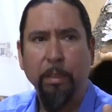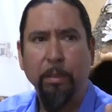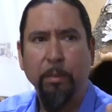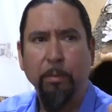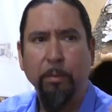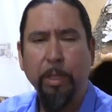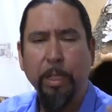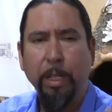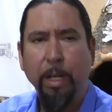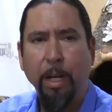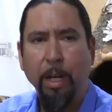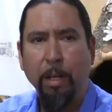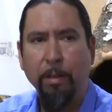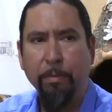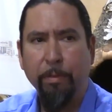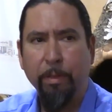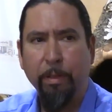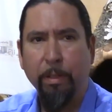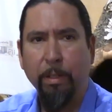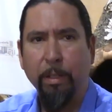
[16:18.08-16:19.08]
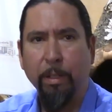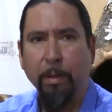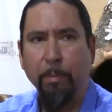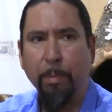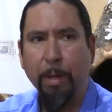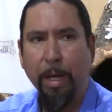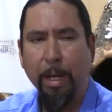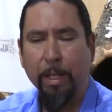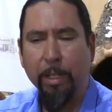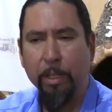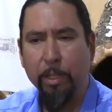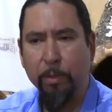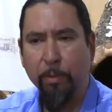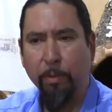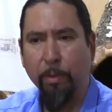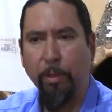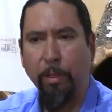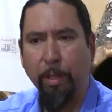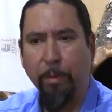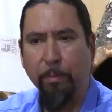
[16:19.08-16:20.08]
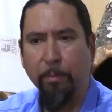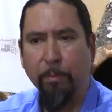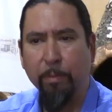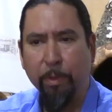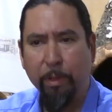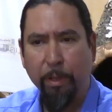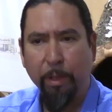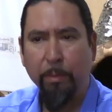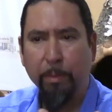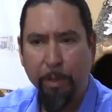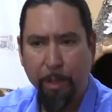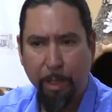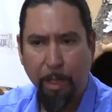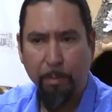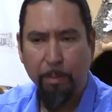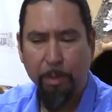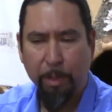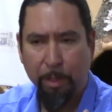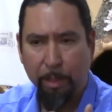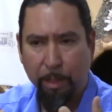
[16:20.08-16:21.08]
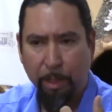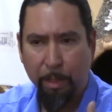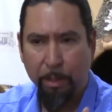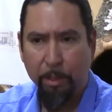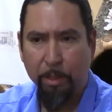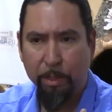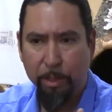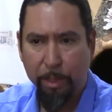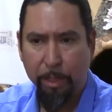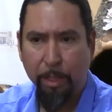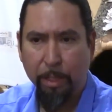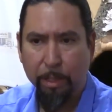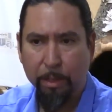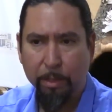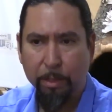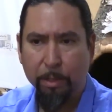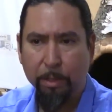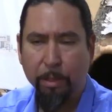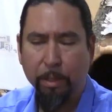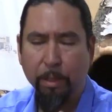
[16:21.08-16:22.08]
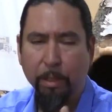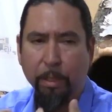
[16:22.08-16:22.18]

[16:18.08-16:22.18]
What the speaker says: we offer a package for them to come in to see us,